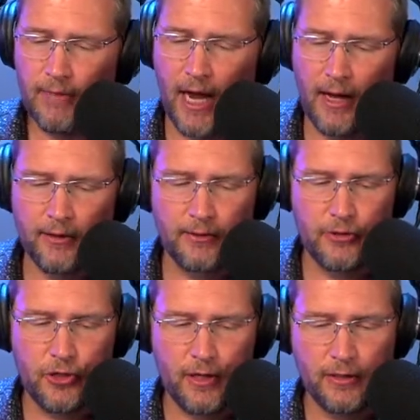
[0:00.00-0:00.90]
uh,
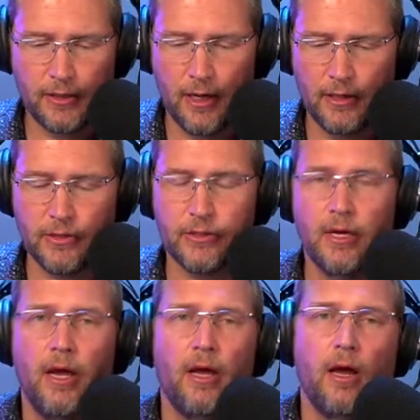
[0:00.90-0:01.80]
Jesus
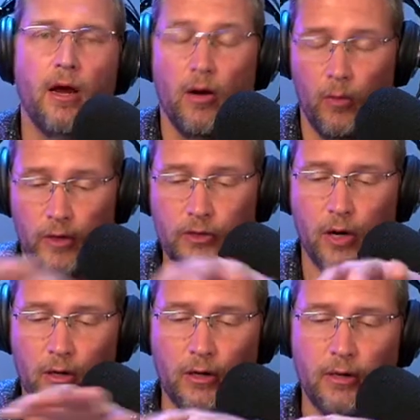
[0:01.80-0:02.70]
uh, or we
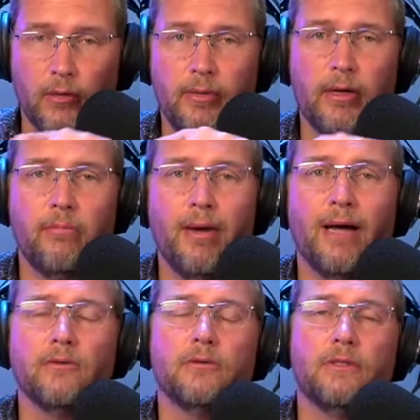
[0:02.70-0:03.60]
talk a little bit
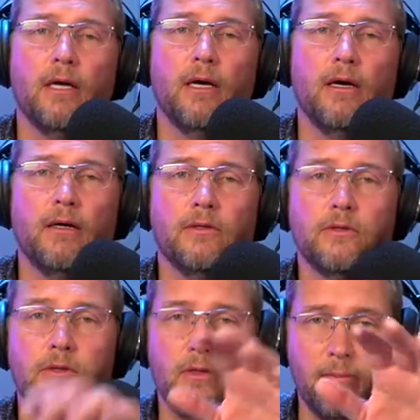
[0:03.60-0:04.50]
about uh,
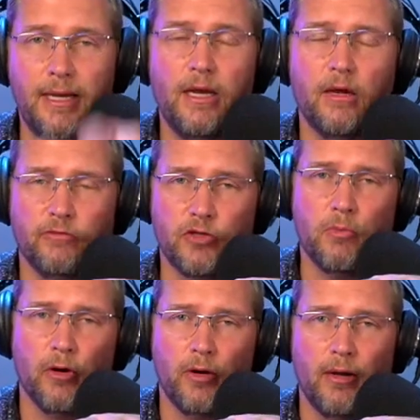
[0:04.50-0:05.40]
the meaning of
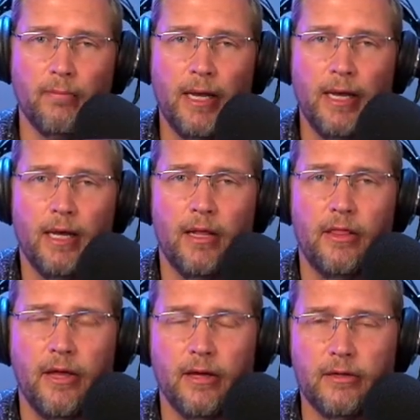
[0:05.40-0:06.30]
Smyrna,
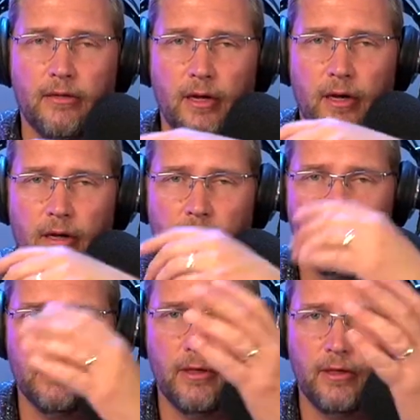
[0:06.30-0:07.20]
that
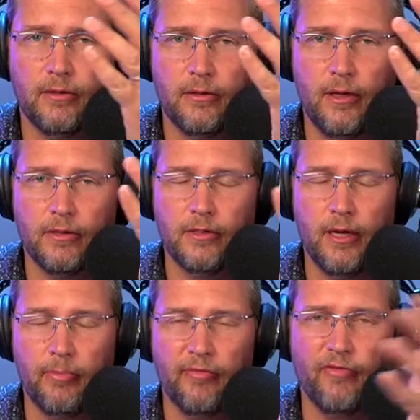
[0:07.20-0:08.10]
uh, it, it
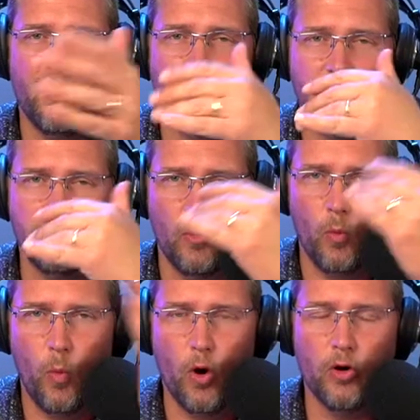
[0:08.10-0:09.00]
typifies, the
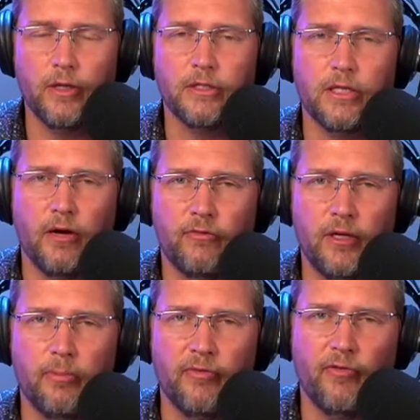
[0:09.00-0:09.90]
word itself
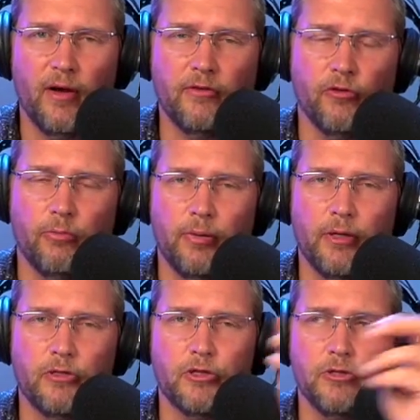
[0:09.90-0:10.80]
typifies or
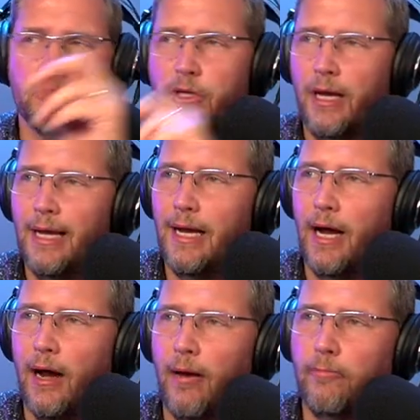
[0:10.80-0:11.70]
pictures
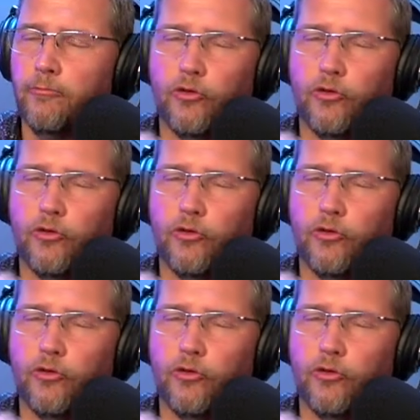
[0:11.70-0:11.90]
um,